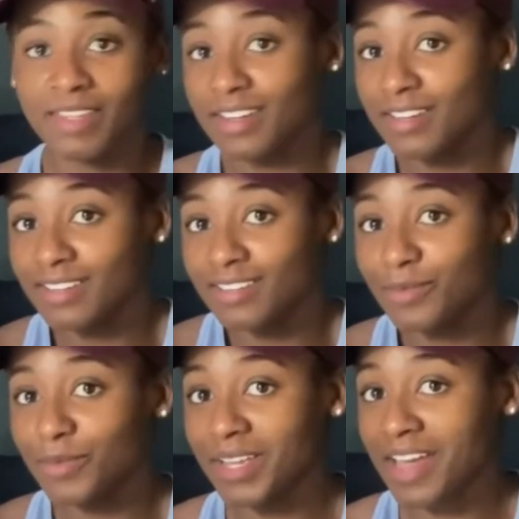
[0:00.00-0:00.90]
Then
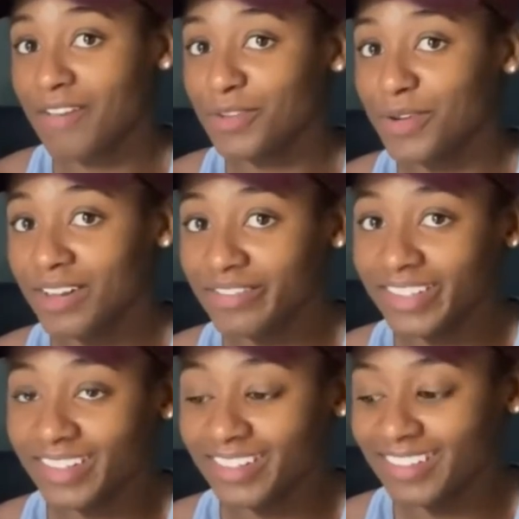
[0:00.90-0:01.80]
we have you
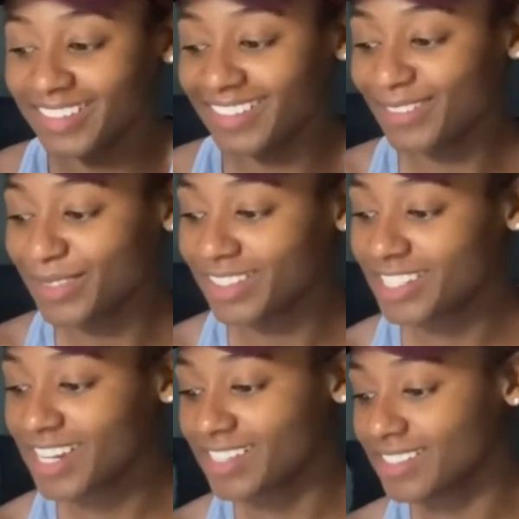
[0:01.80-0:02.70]
covered with the
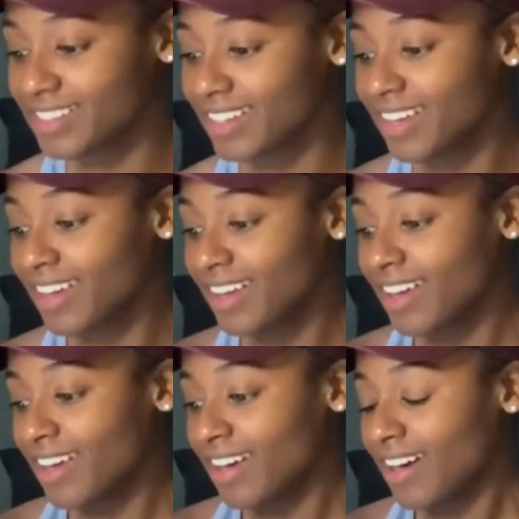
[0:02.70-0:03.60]
Chase.
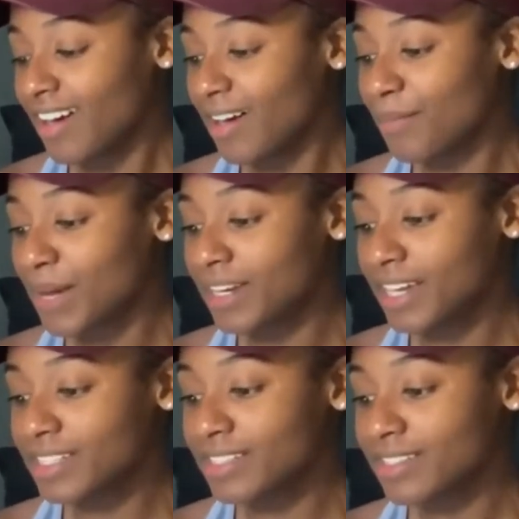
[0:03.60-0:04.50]
My
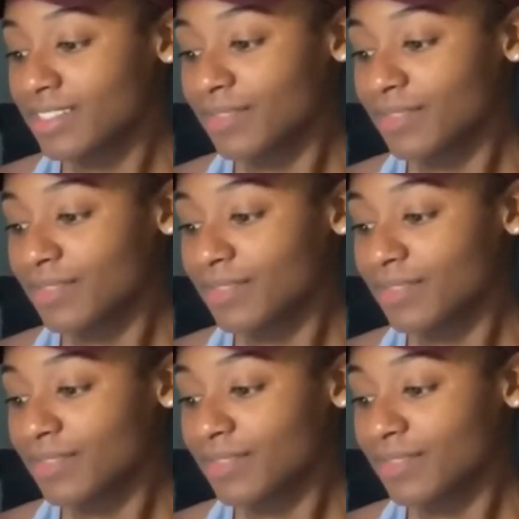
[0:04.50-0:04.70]
next